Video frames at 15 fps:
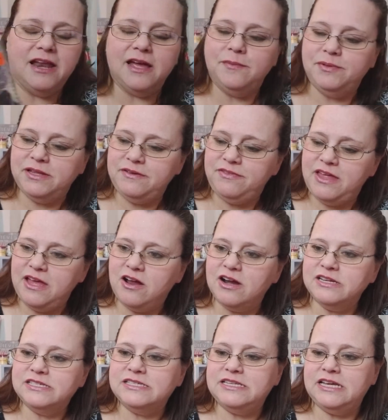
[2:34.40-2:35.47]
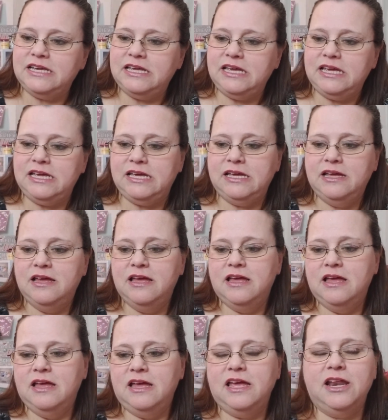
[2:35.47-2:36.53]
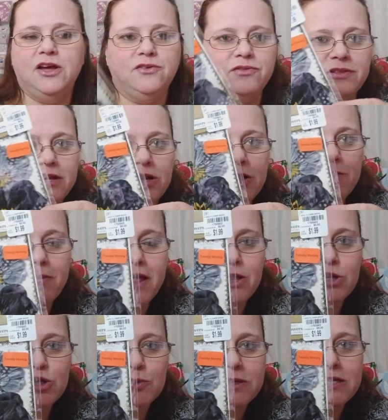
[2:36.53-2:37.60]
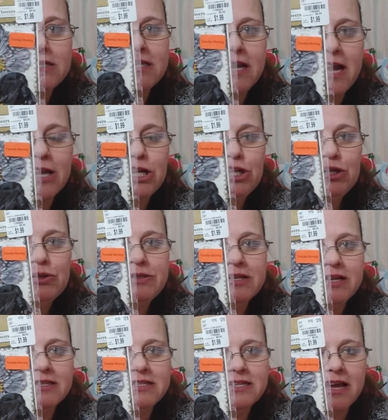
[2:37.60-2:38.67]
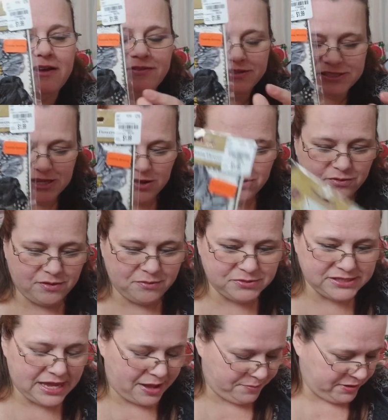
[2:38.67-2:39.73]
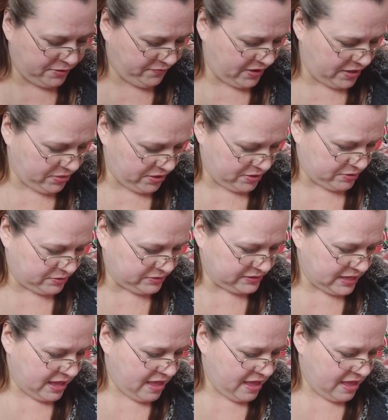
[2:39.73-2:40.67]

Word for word: I believe they are sticky, you know, little embellishments that I can use on stuff. So I was happy to find those.